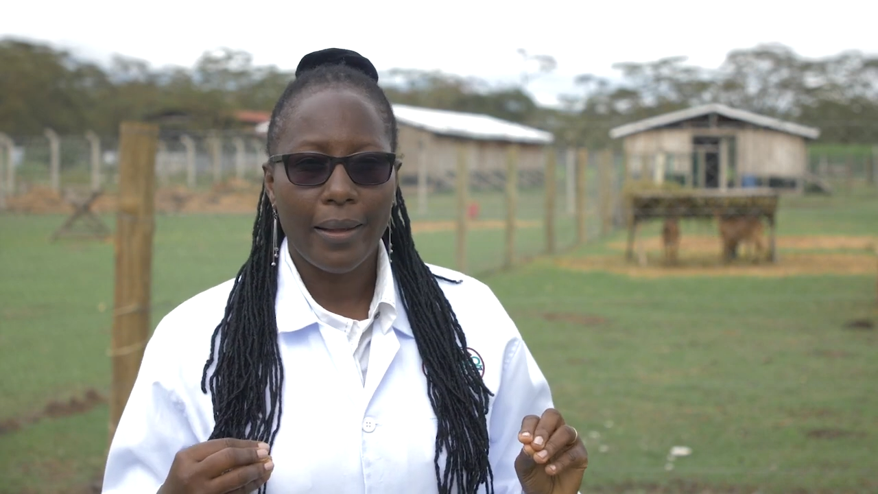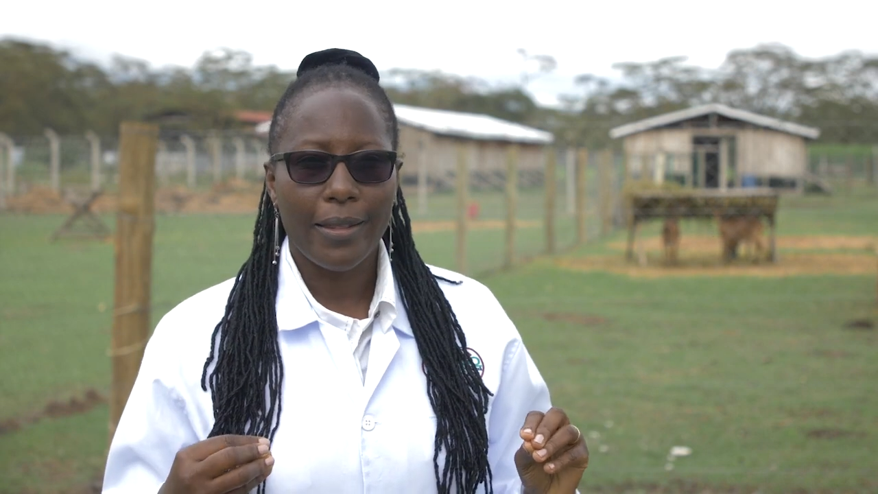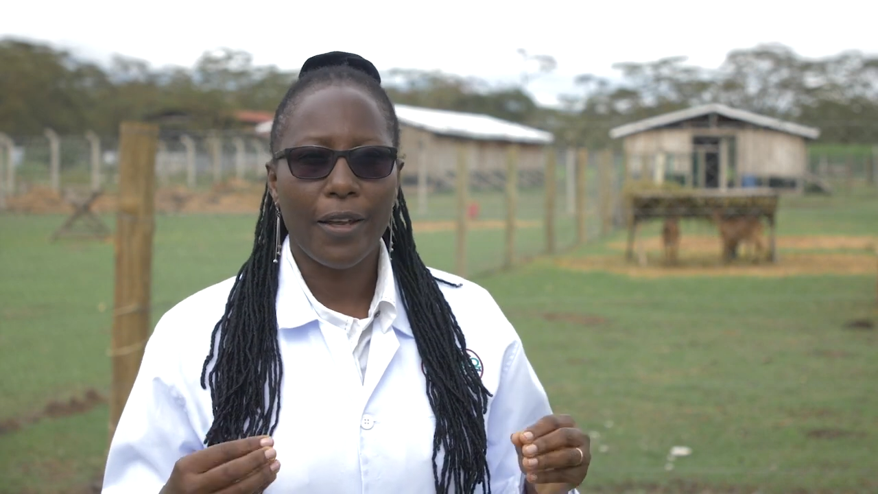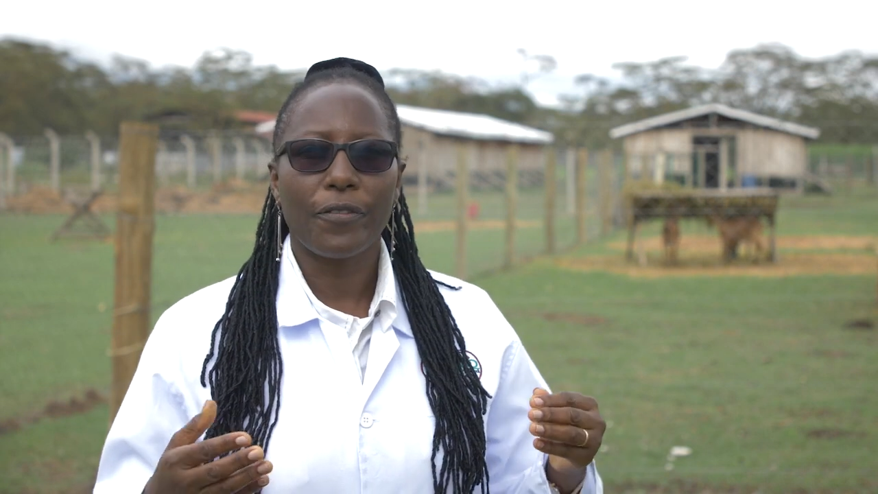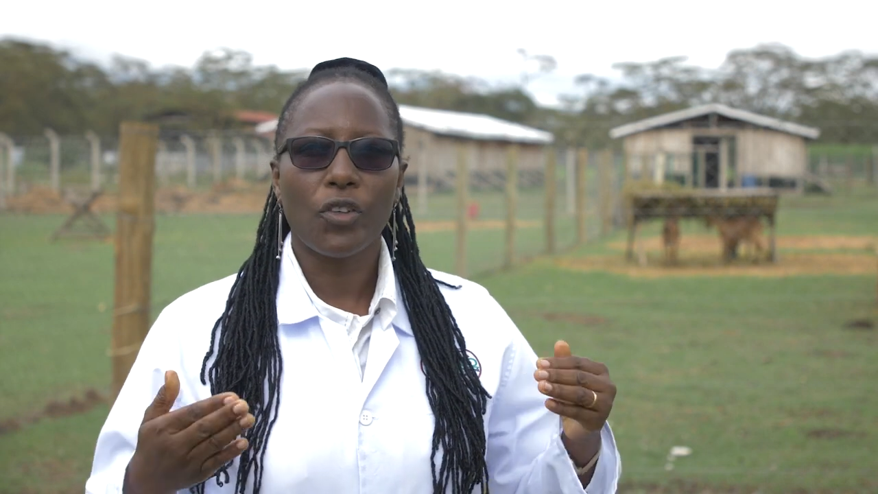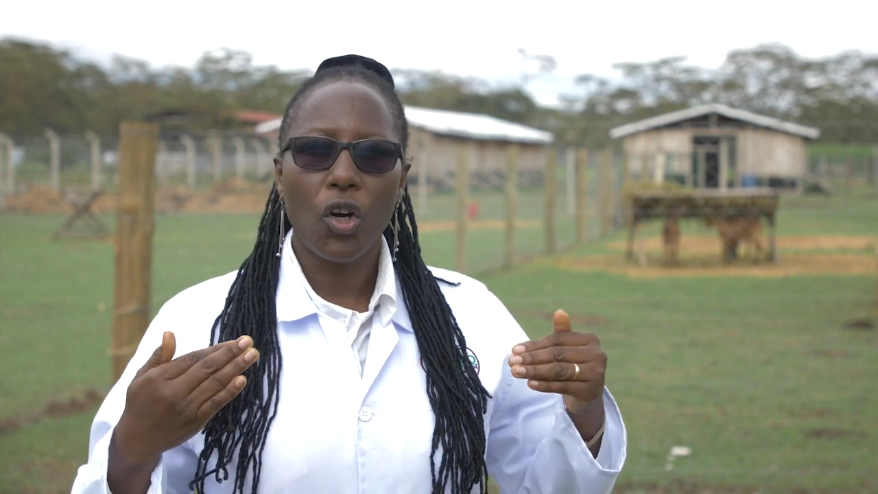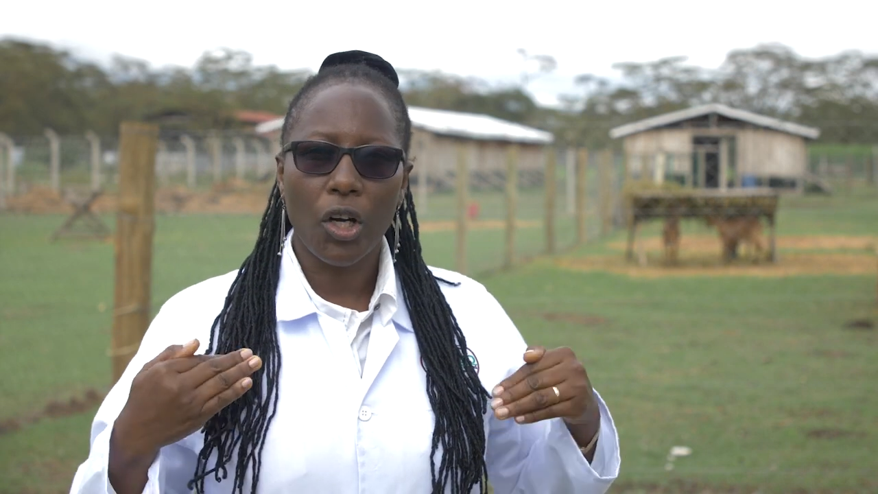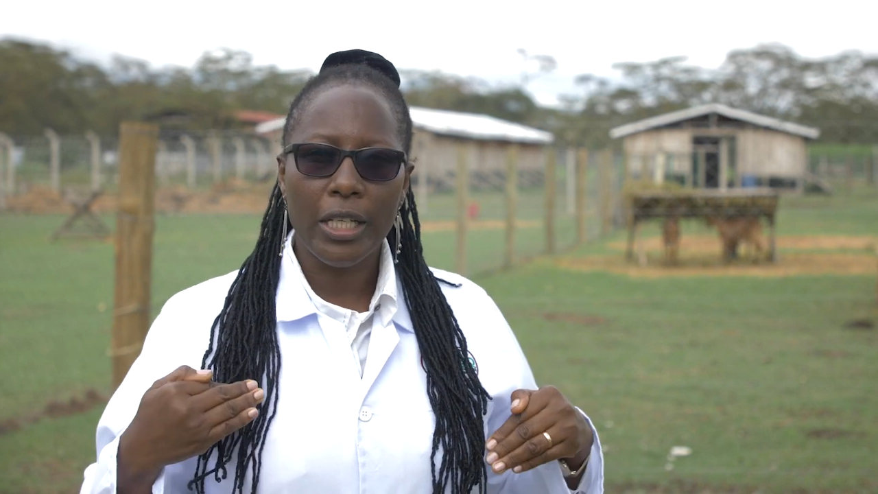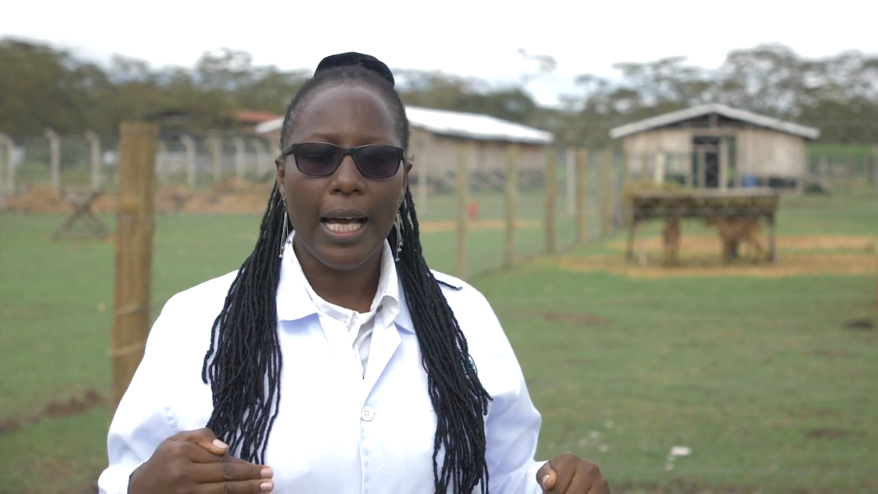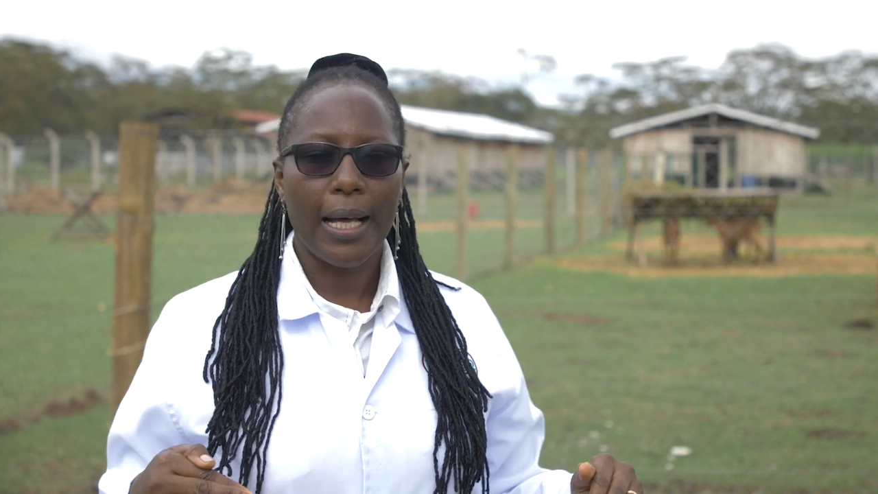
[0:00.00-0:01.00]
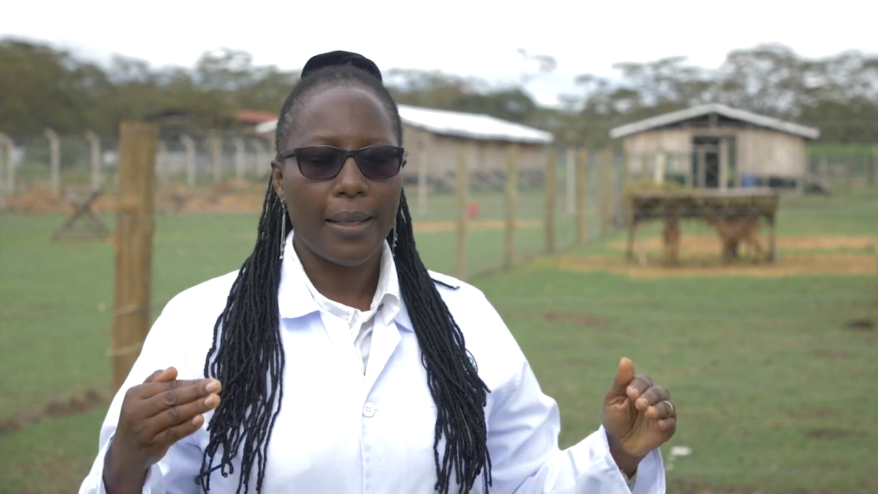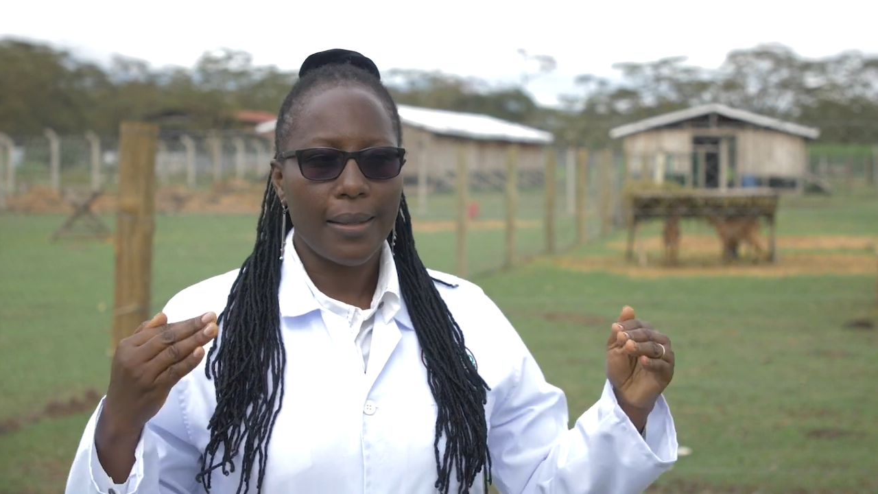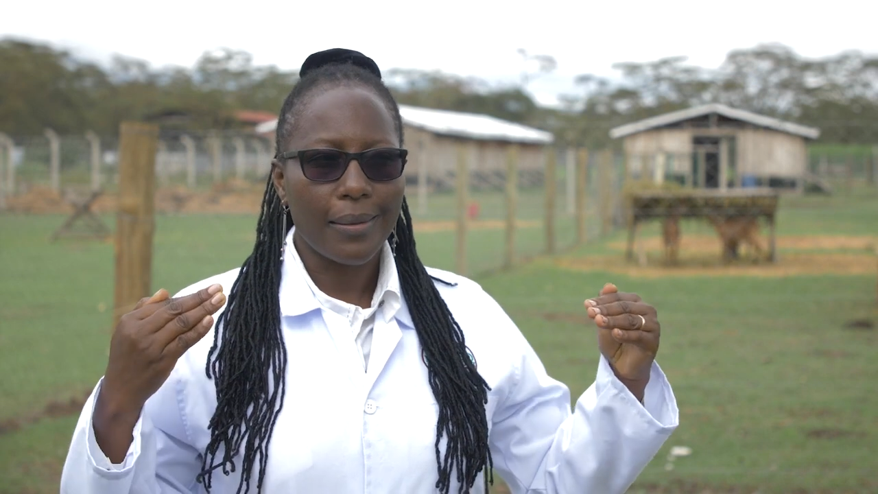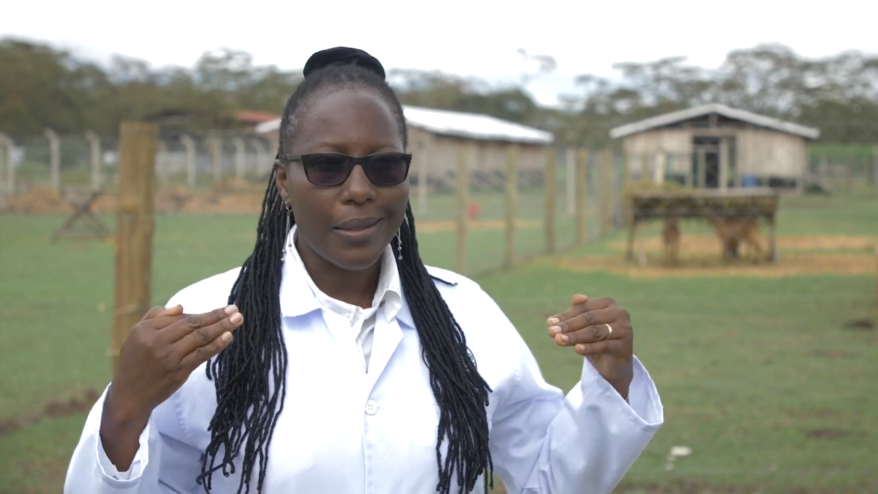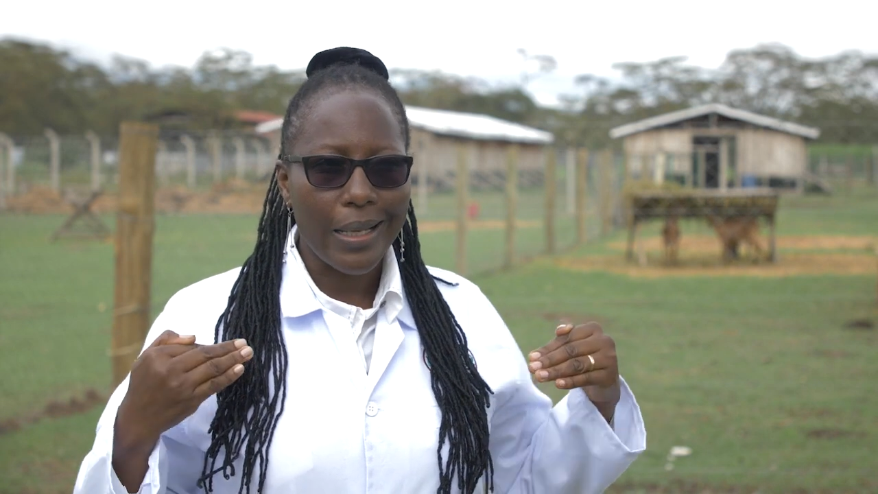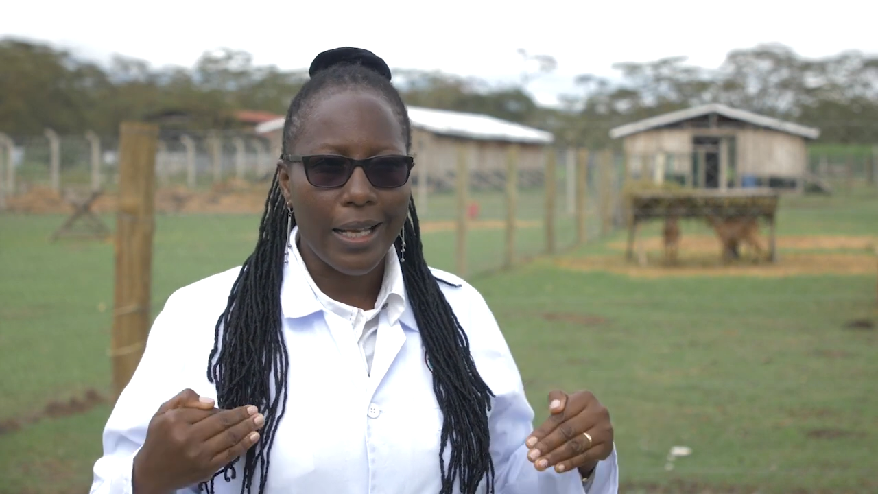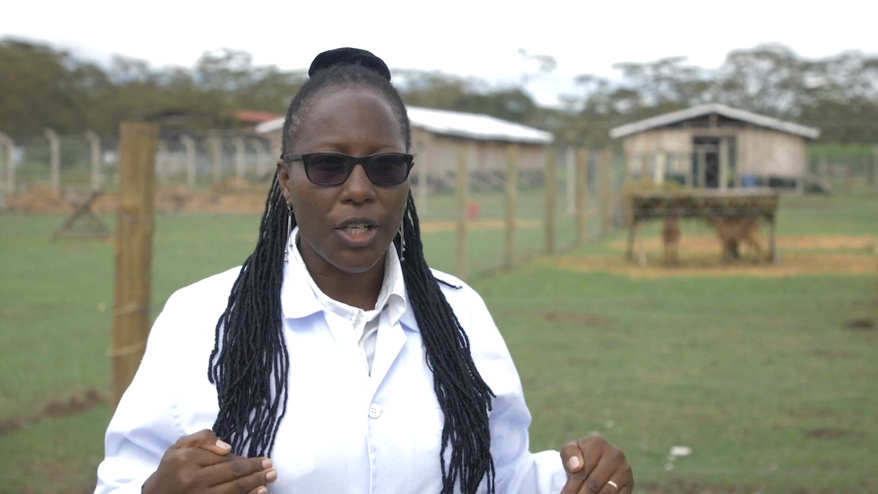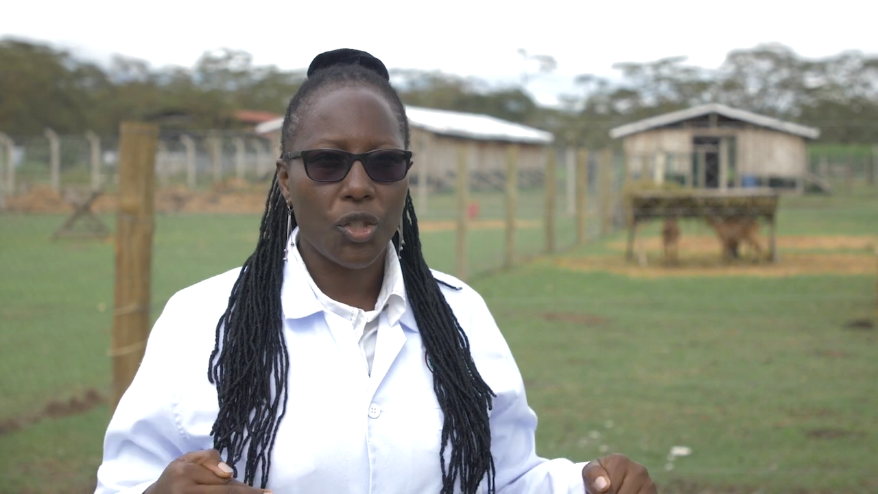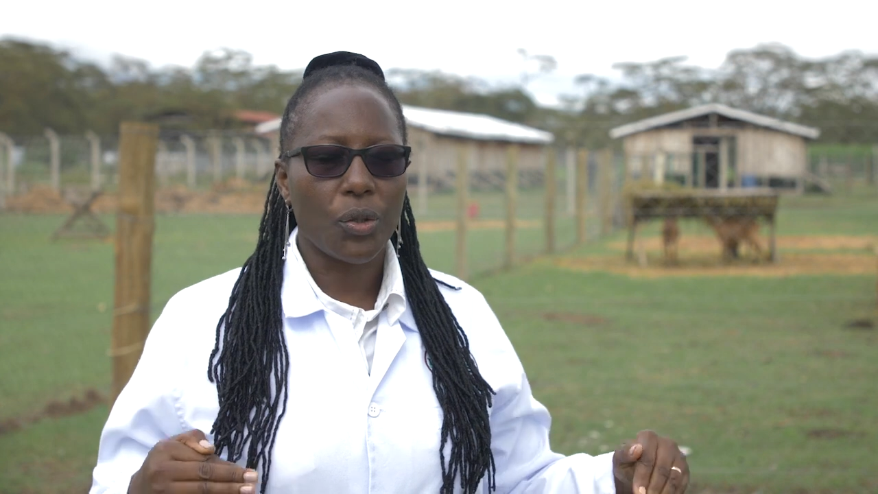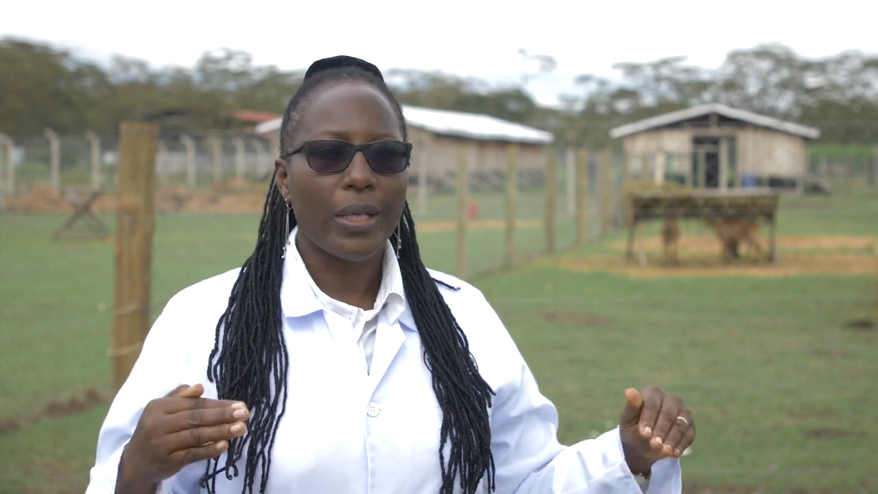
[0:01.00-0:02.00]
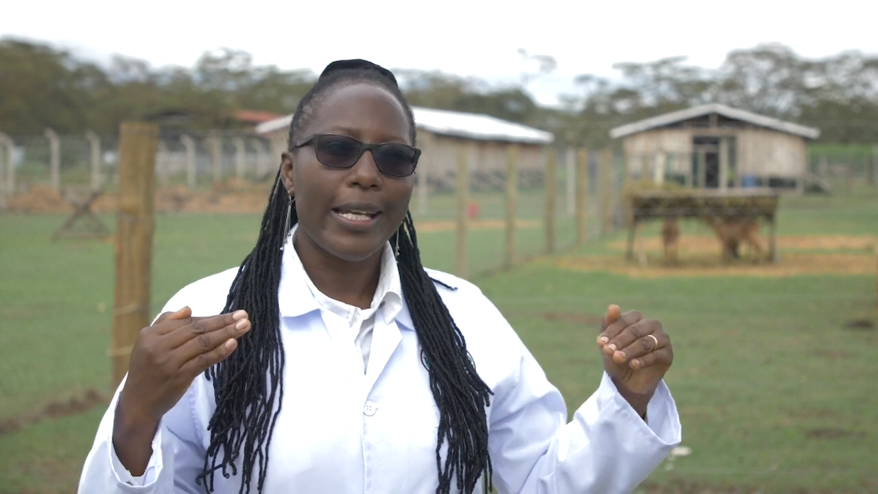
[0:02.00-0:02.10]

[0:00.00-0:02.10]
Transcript: they've gone selection,